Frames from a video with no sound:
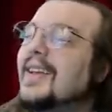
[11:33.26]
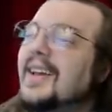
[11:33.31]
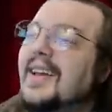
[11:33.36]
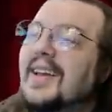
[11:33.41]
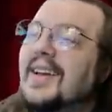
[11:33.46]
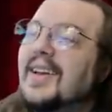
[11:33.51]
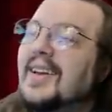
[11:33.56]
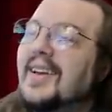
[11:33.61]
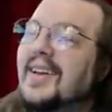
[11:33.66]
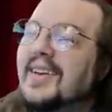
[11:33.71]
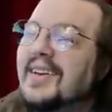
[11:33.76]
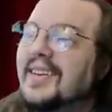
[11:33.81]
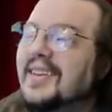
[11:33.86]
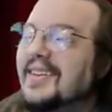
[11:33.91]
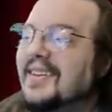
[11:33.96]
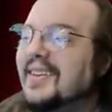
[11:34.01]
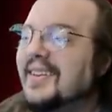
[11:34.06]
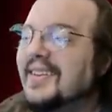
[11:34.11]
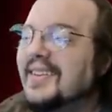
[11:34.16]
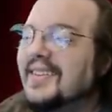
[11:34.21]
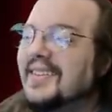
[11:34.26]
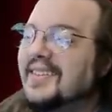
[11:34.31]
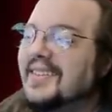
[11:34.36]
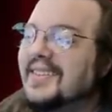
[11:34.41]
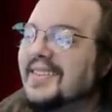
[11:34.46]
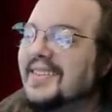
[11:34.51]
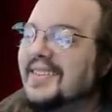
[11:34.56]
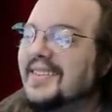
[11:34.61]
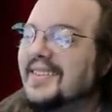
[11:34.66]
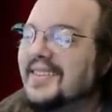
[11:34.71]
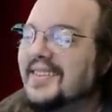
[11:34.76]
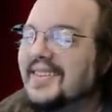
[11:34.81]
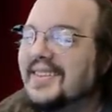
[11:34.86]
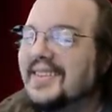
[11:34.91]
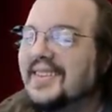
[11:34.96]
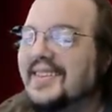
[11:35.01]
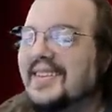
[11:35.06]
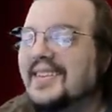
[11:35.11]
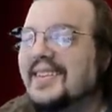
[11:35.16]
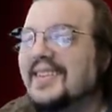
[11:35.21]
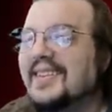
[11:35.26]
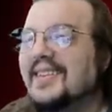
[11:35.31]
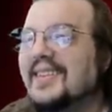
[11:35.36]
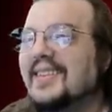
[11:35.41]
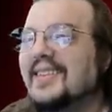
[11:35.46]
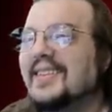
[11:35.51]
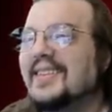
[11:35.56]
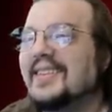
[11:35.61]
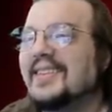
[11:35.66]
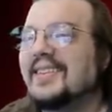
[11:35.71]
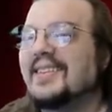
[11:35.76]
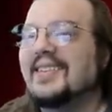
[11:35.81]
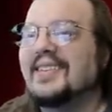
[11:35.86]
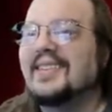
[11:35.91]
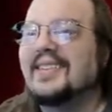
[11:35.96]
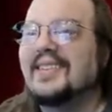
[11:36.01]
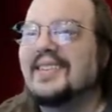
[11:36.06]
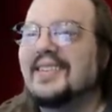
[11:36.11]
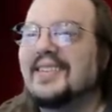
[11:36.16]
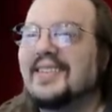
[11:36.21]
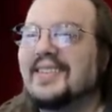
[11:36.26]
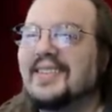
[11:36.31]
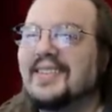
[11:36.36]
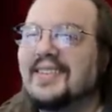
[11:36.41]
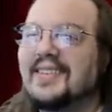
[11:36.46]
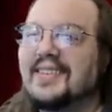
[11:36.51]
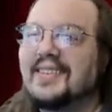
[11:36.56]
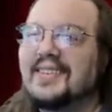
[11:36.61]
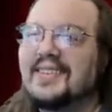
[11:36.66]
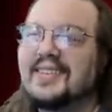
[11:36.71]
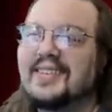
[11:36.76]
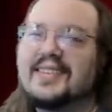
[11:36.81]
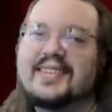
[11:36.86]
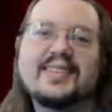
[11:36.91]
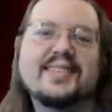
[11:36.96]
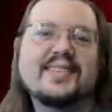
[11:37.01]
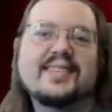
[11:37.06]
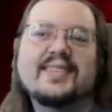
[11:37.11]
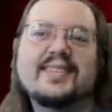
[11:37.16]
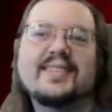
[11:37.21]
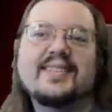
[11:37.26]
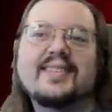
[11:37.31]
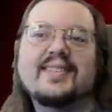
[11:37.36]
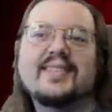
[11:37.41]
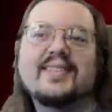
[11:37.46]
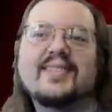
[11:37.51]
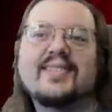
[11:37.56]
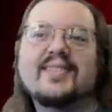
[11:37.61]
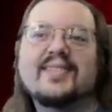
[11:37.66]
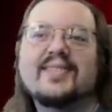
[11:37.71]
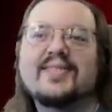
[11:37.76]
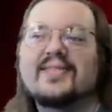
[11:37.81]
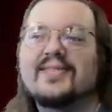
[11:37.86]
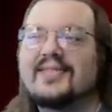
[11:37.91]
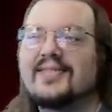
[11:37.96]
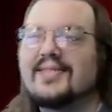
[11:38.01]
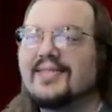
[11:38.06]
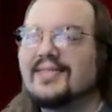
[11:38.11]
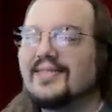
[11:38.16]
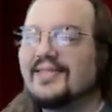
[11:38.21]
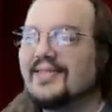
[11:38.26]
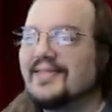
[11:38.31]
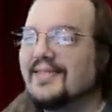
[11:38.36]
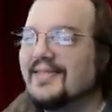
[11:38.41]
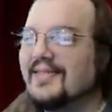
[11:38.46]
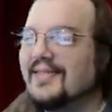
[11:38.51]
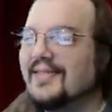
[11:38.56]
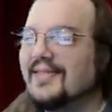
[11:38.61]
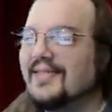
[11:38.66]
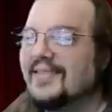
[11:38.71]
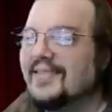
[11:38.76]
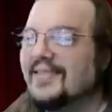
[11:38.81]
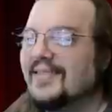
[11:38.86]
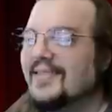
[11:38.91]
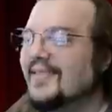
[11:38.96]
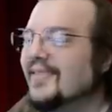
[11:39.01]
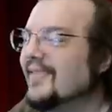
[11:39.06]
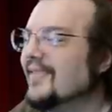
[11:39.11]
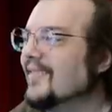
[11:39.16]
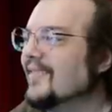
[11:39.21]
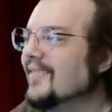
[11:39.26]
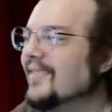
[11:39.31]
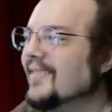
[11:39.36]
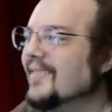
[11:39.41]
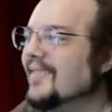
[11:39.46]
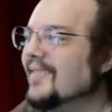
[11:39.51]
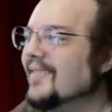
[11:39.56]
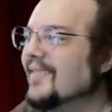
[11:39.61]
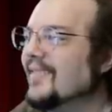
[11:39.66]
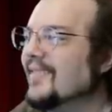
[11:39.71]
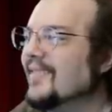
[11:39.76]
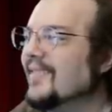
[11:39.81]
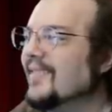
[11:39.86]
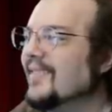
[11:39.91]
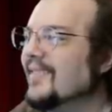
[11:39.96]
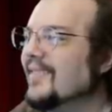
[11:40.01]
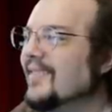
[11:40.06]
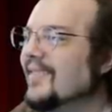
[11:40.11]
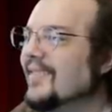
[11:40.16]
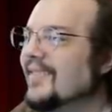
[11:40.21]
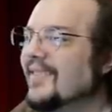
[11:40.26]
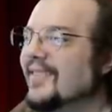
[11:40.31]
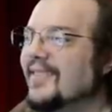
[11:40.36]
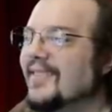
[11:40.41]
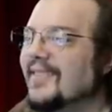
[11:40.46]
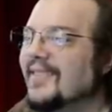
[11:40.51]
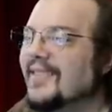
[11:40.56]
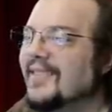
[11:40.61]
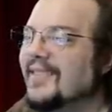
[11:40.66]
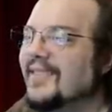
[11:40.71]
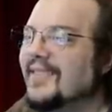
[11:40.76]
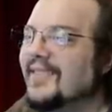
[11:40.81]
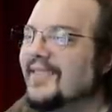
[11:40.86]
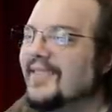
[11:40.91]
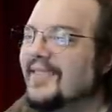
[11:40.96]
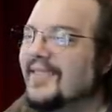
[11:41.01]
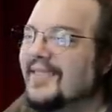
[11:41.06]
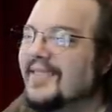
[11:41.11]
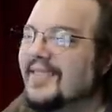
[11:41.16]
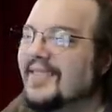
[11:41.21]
No words are spoken by the person on screen.